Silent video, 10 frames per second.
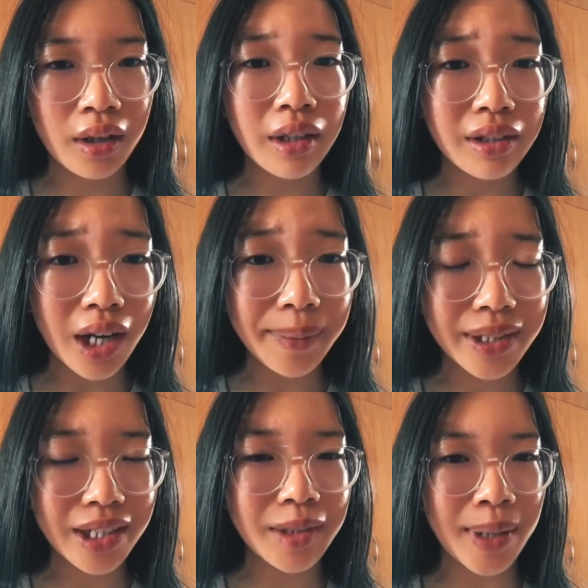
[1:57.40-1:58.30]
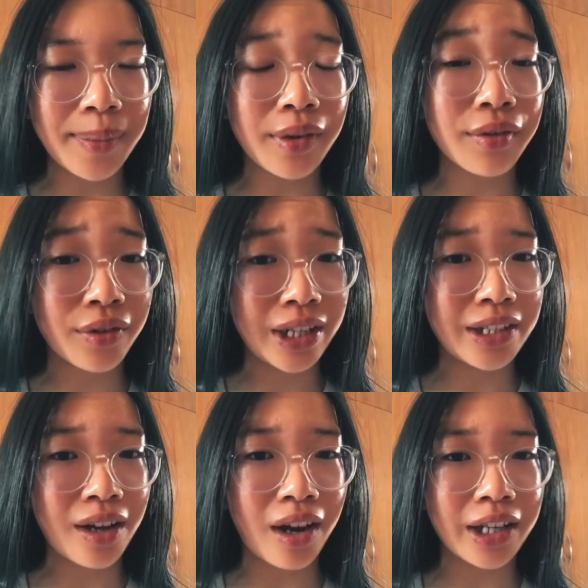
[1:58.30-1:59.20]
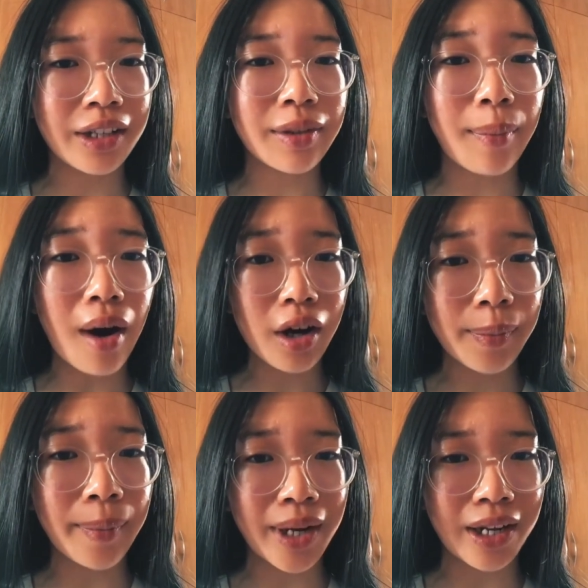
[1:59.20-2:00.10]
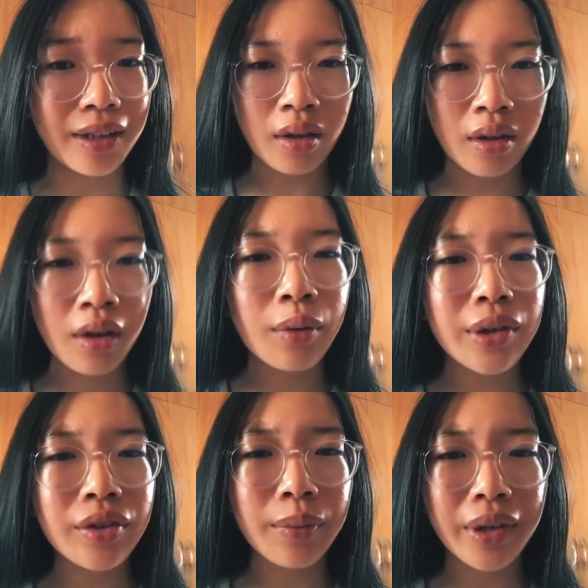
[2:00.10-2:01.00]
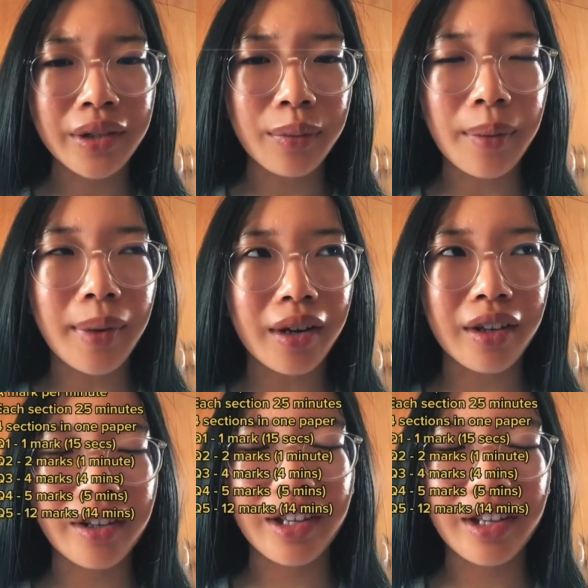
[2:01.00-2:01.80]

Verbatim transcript: The timings in this paper are really tight, it's a mark per minute. Question 1 is a 1 marker